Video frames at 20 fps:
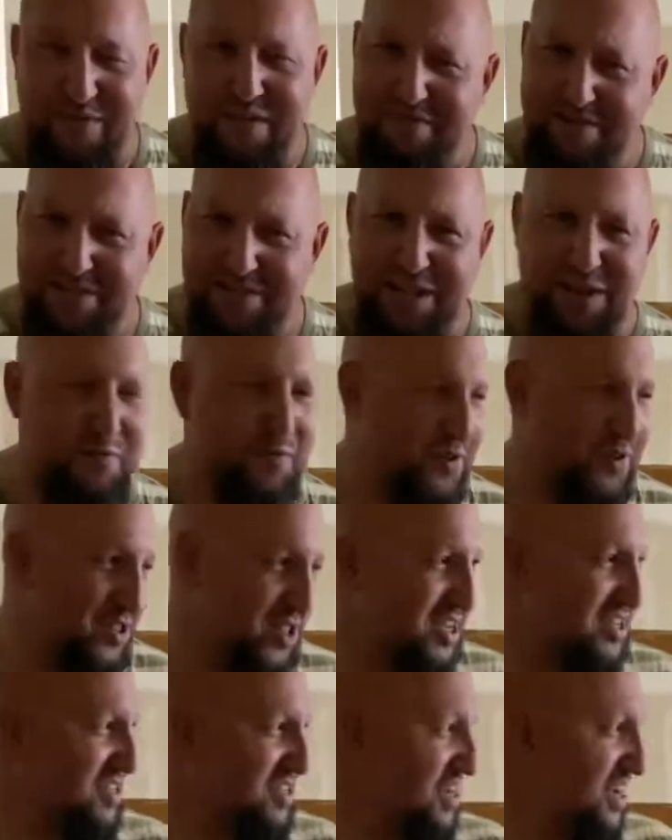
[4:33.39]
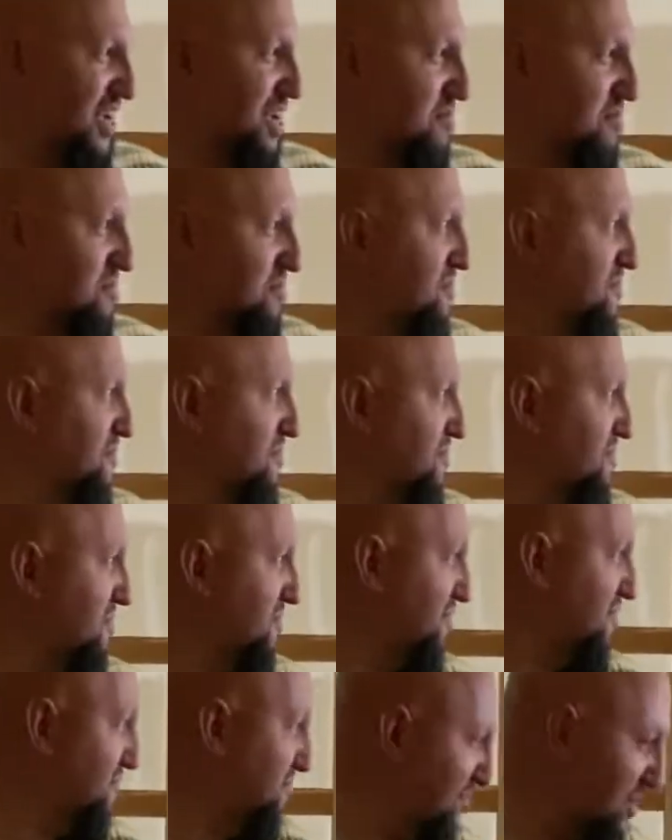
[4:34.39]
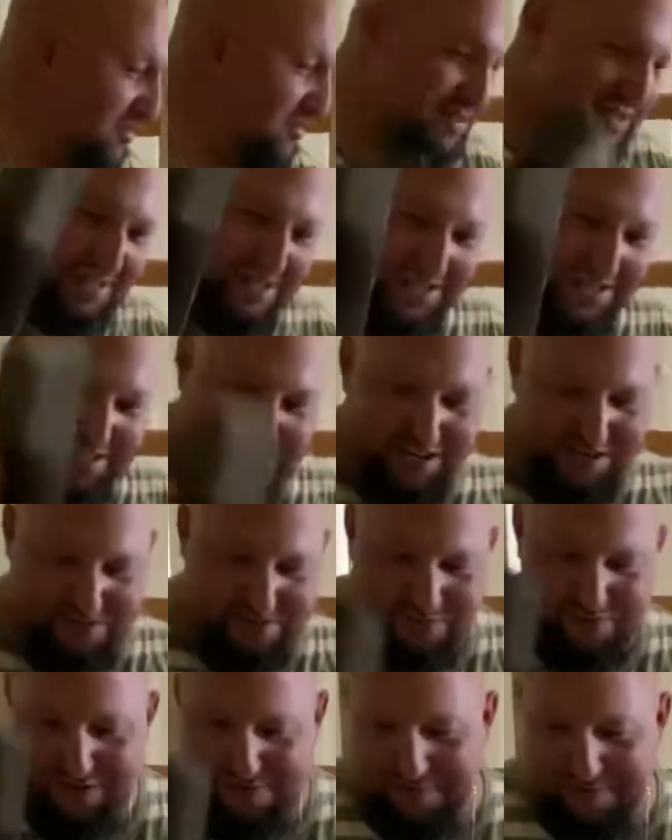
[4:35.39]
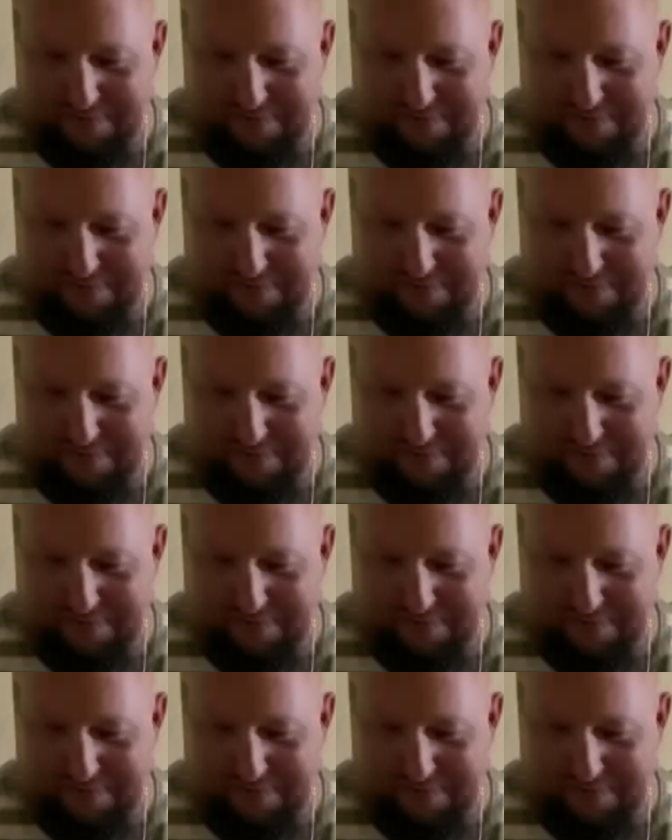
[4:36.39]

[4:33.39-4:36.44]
He was there for a long time. You might want to see a doctor, bro.